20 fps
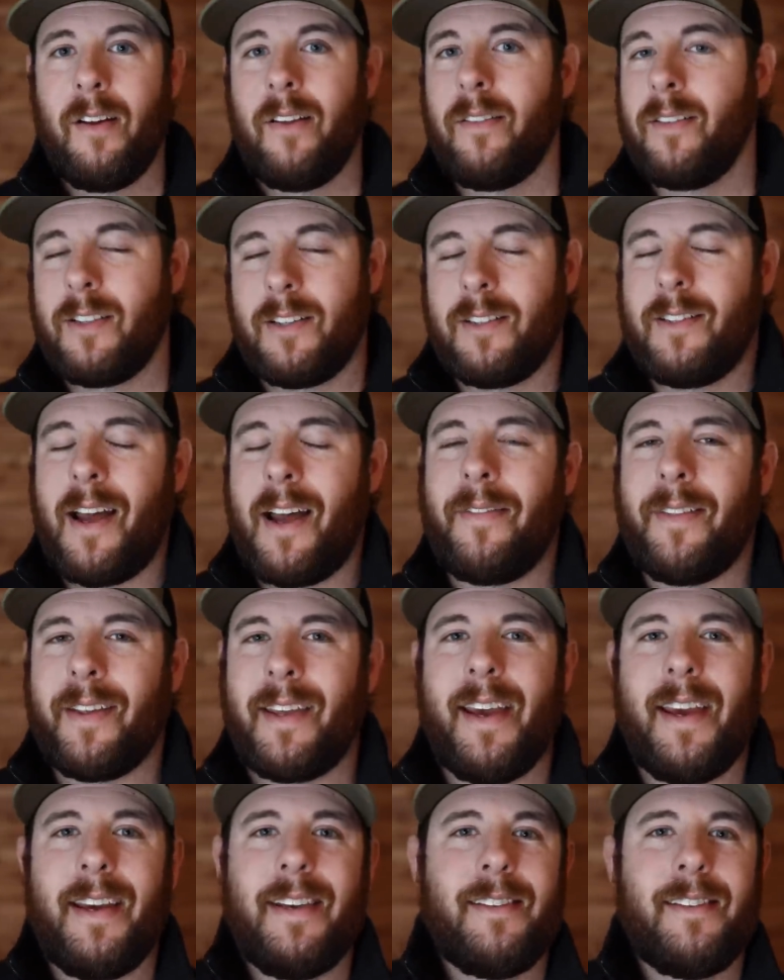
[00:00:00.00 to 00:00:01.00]
It's just not the
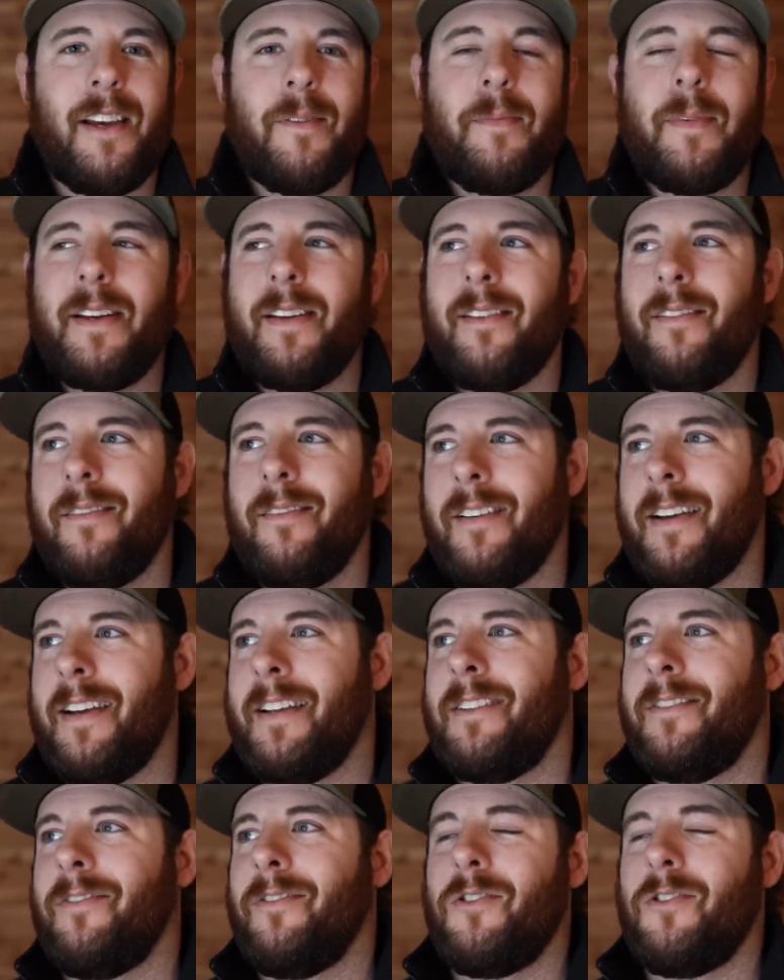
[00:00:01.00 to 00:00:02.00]
case. I mean,
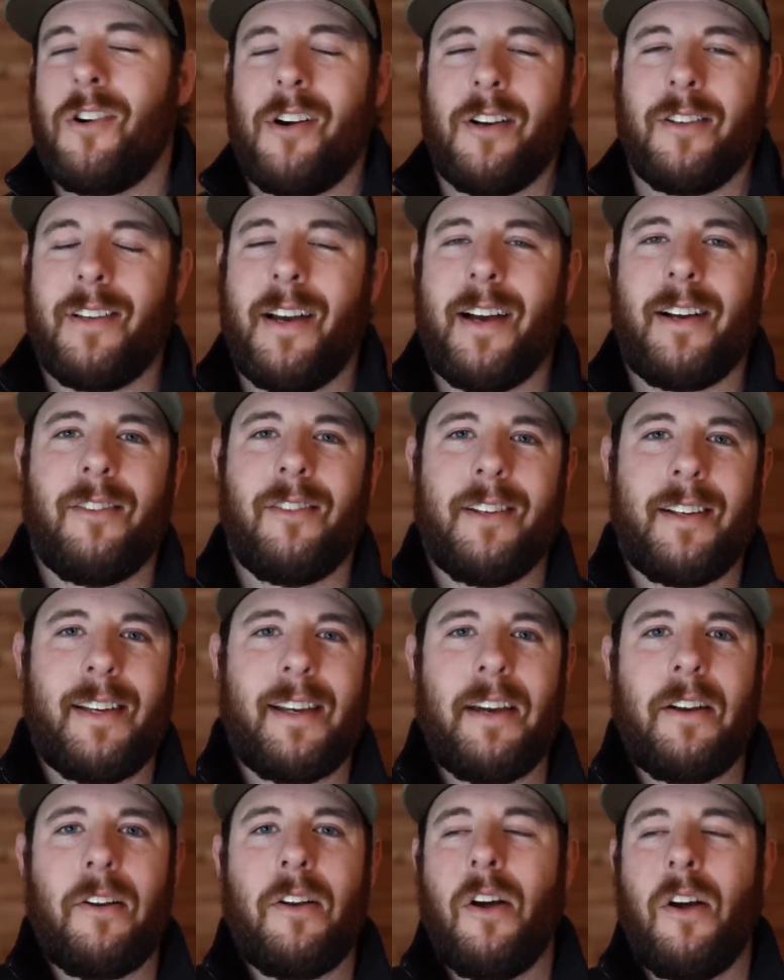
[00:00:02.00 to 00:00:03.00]
draw cycle,
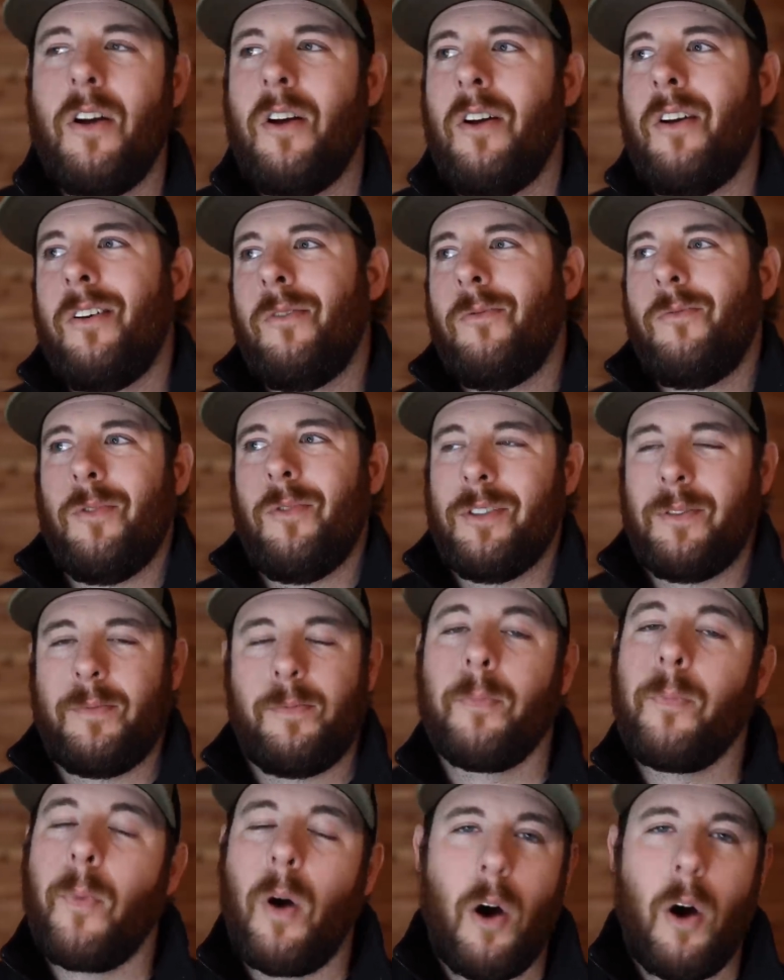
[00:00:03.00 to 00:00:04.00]
again, was
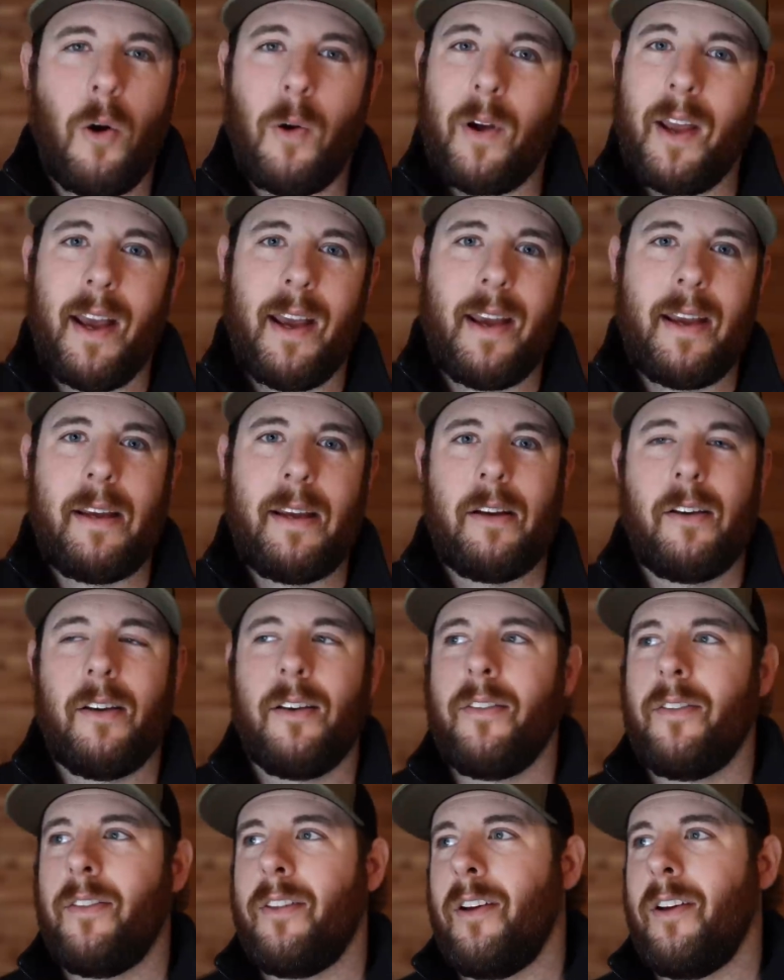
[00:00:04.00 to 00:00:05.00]
okay.
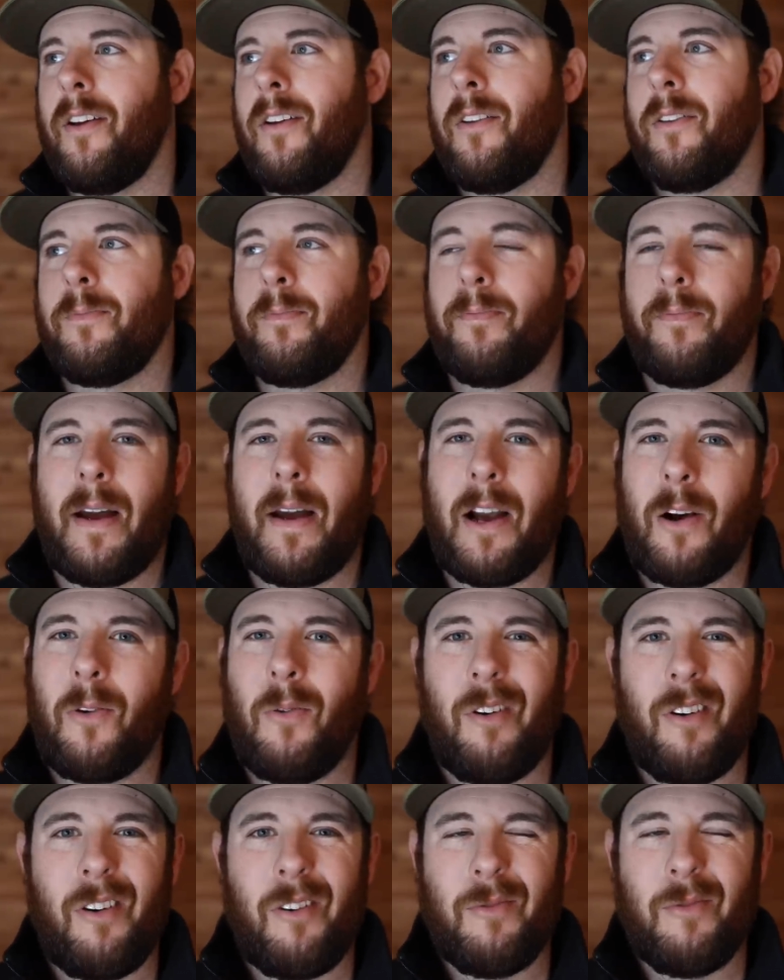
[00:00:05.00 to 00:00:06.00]
The back
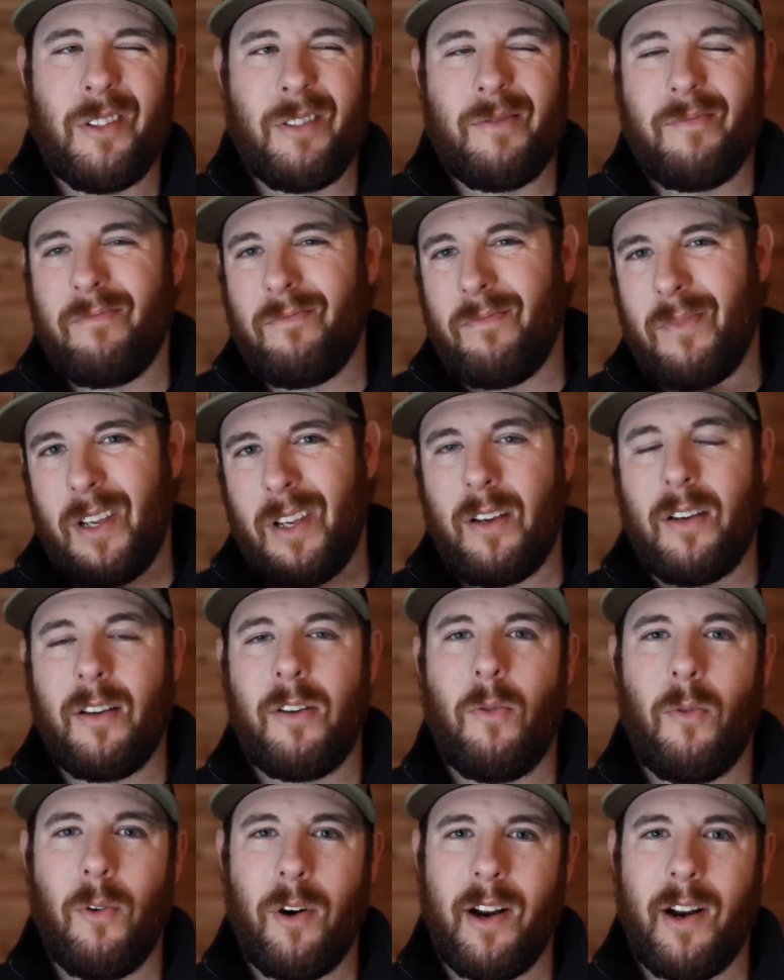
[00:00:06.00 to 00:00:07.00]
wall was meh,
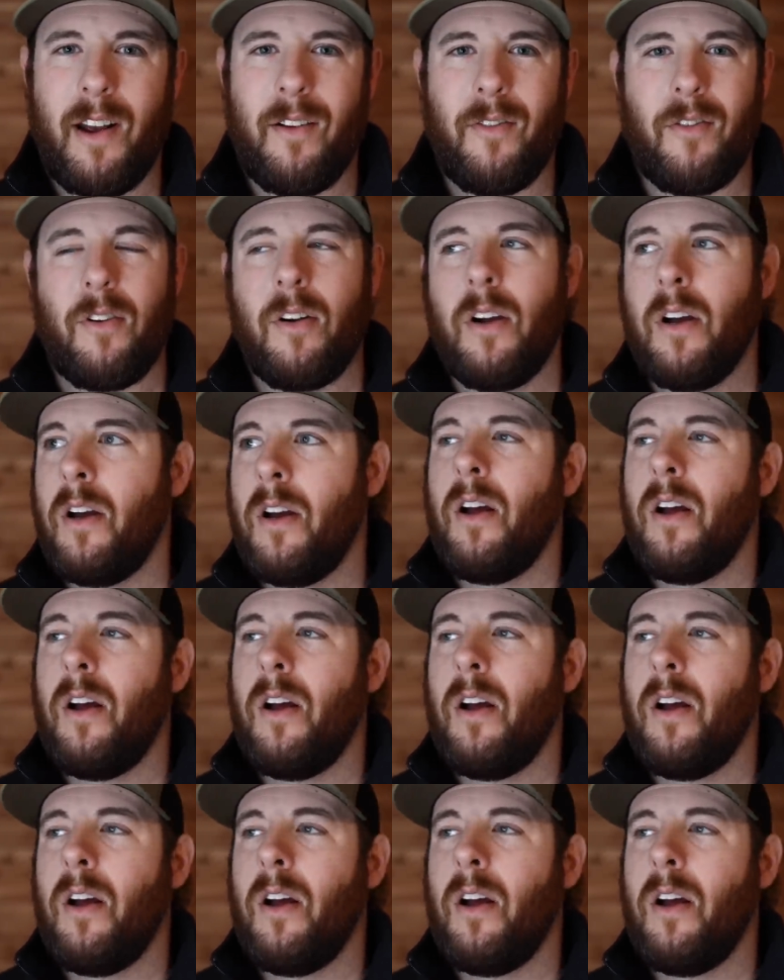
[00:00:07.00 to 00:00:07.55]
whatever.